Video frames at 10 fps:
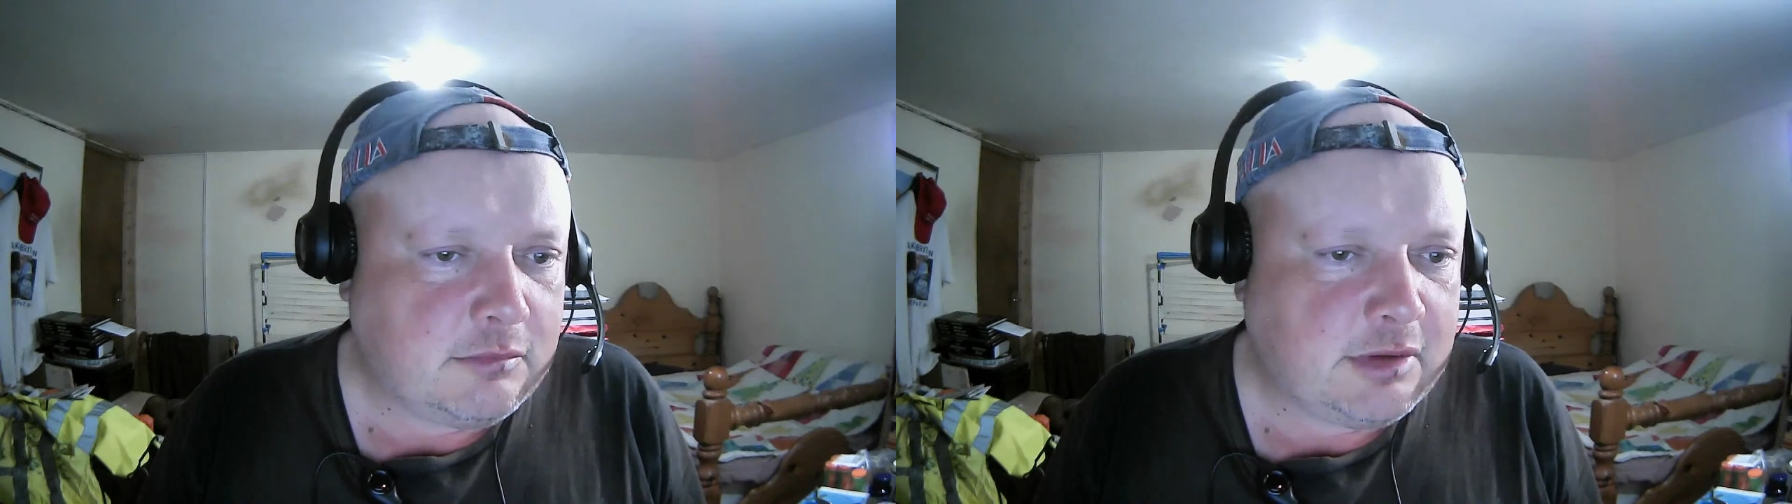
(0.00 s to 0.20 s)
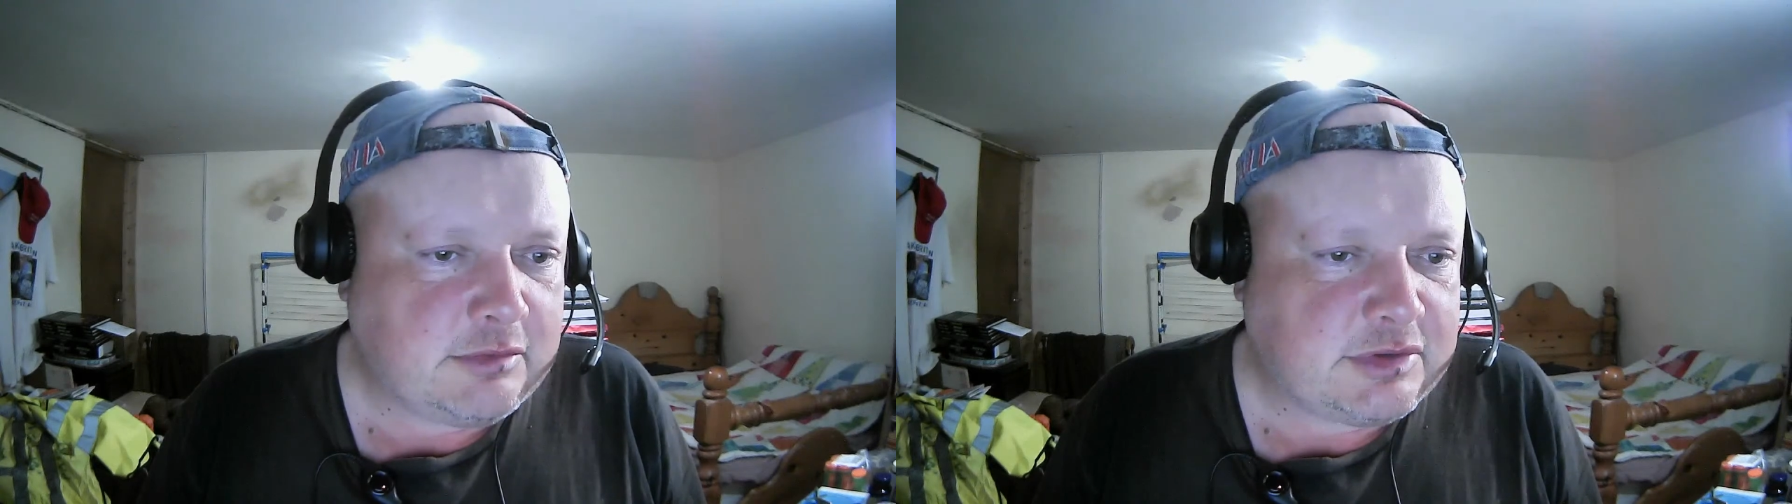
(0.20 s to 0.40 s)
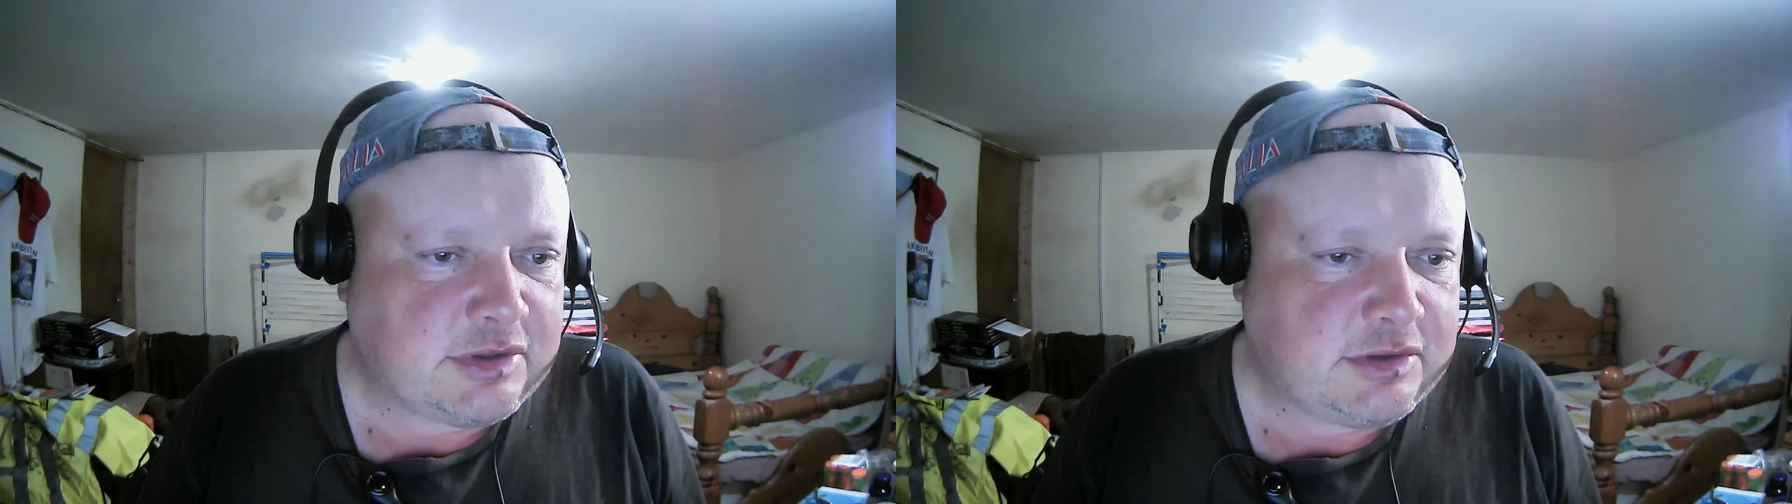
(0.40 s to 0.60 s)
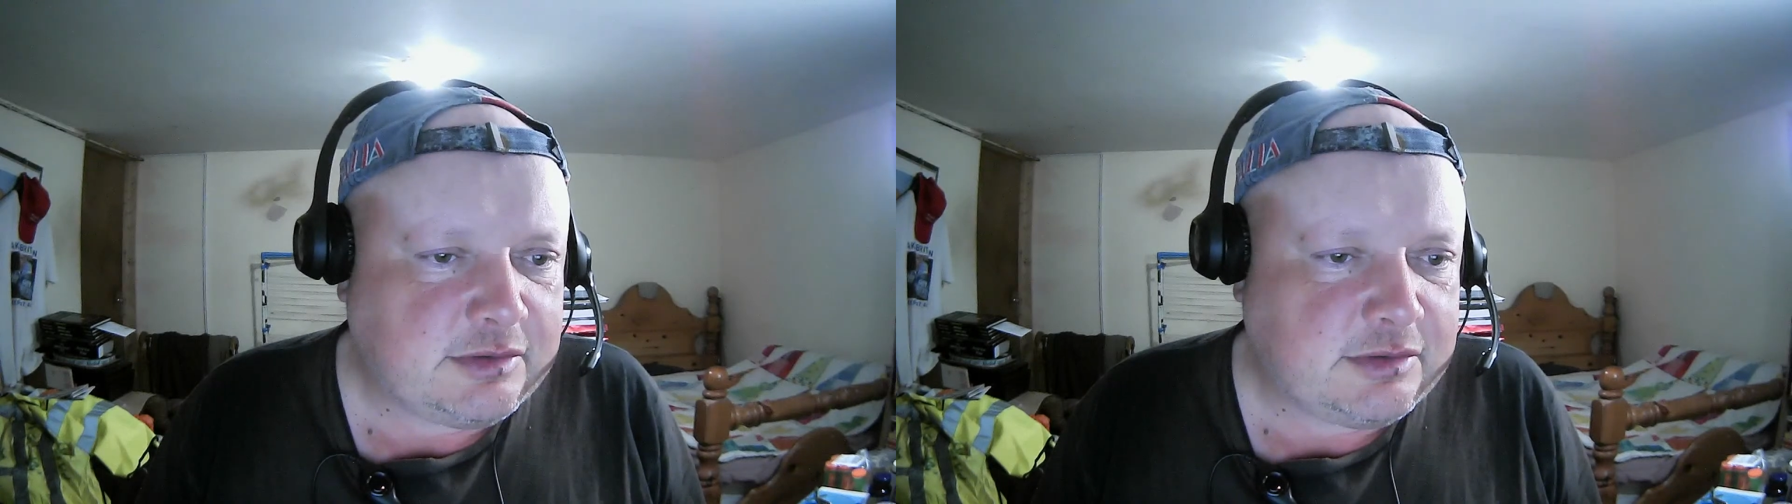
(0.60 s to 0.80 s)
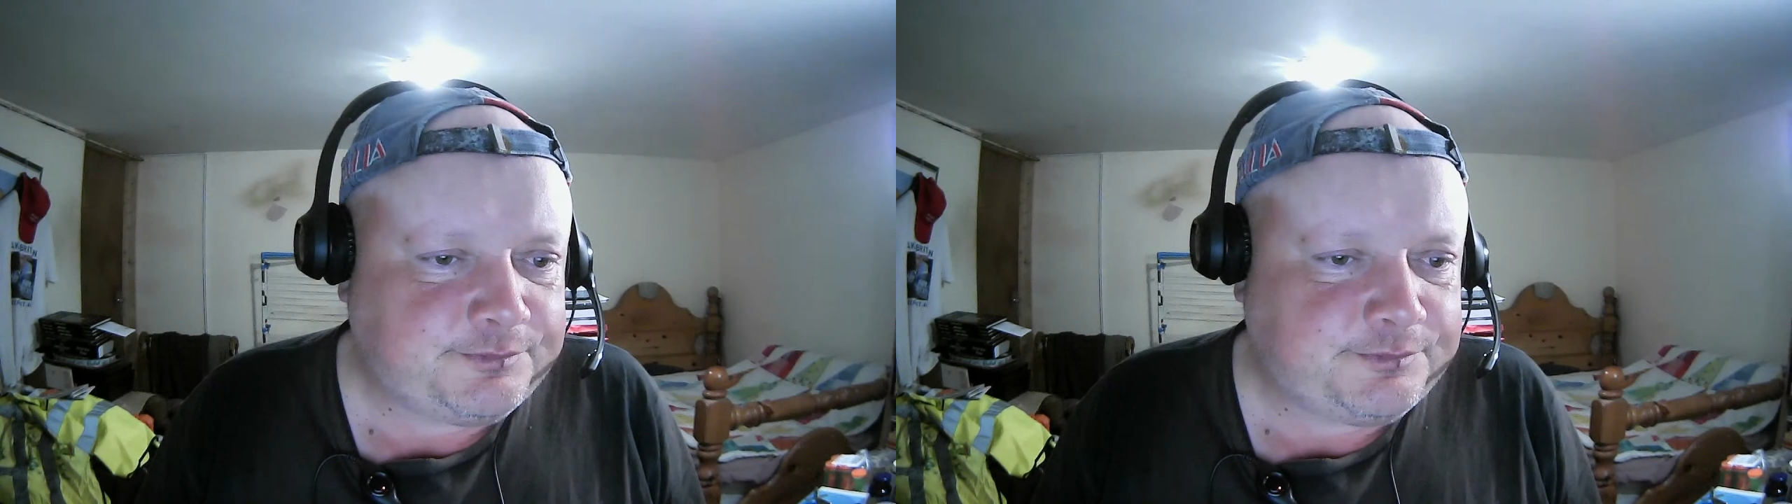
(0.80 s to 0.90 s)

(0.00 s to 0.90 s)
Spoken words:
Where is it?